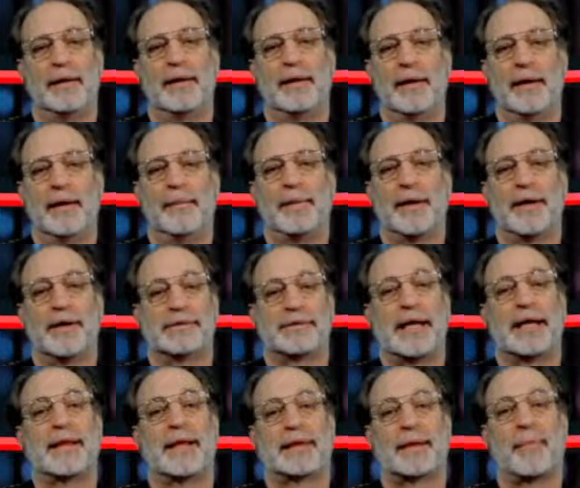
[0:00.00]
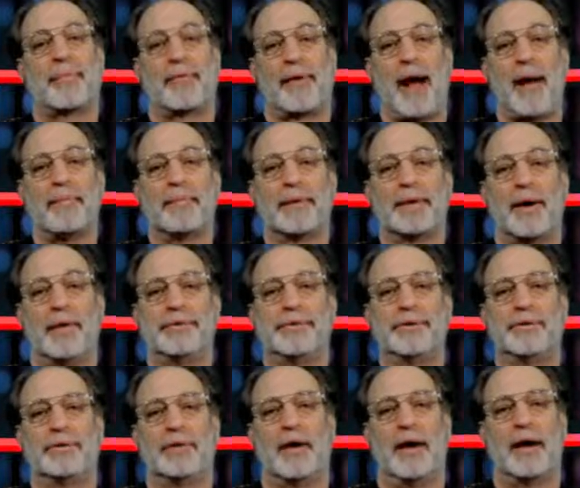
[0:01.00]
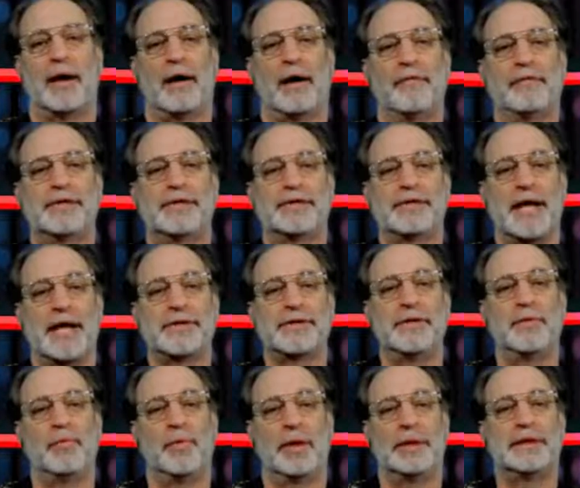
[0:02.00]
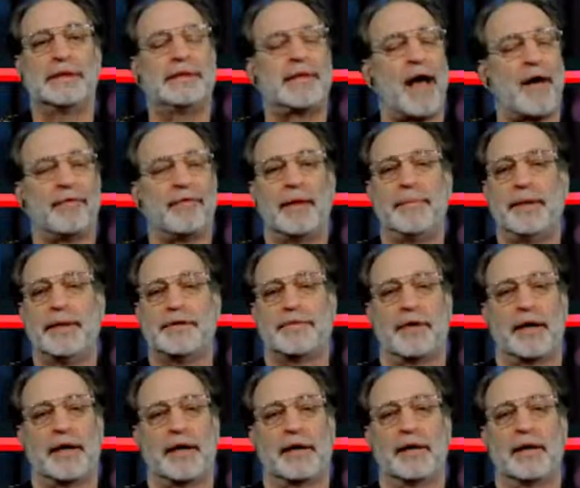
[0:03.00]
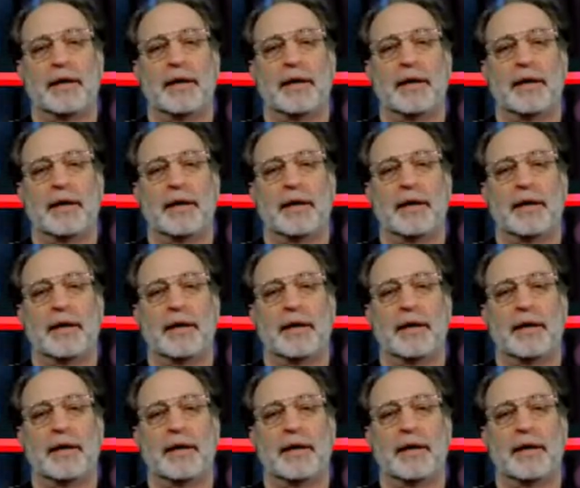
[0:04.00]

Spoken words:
because they let the problem go too long, a recession will definitely be triggered.